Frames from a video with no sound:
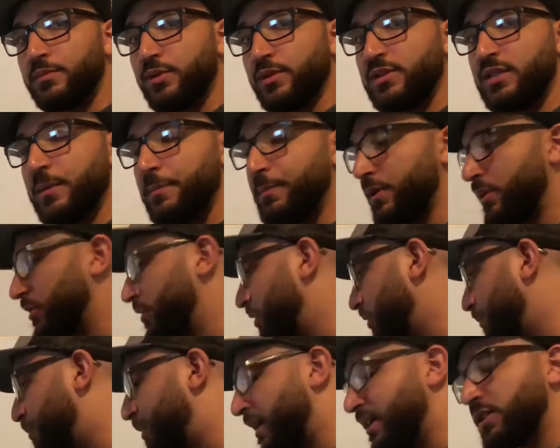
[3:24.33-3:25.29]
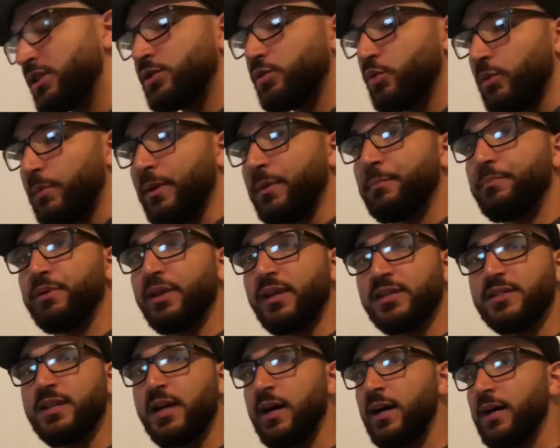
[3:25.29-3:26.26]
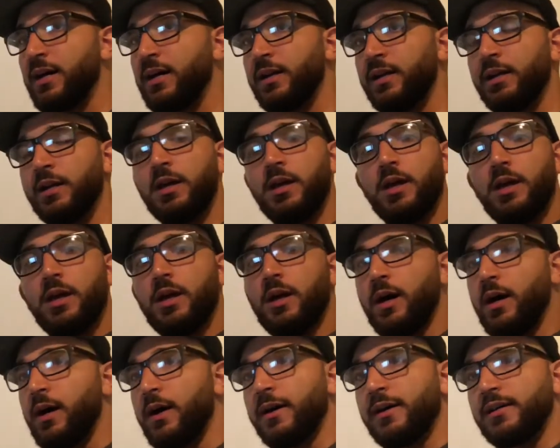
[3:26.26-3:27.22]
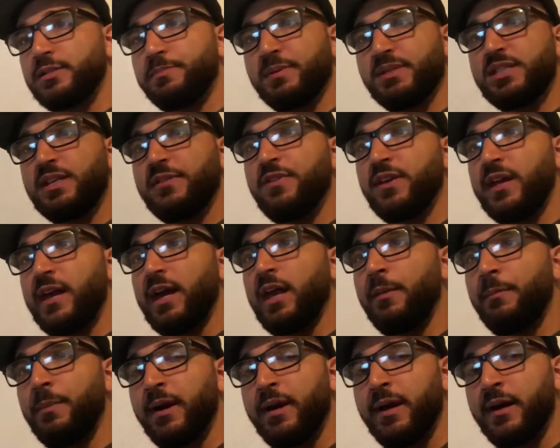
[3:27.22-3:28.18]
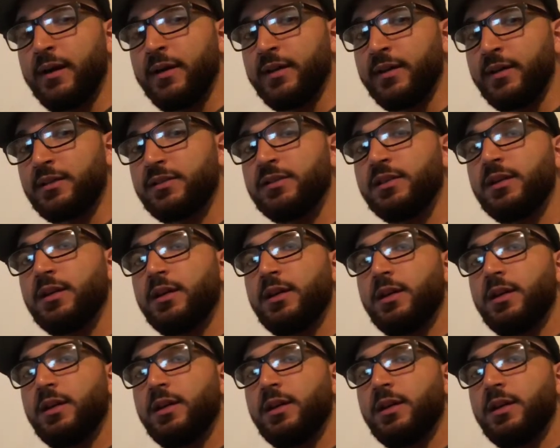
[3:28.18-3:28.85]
typically patients would be placed on specific antibiotics,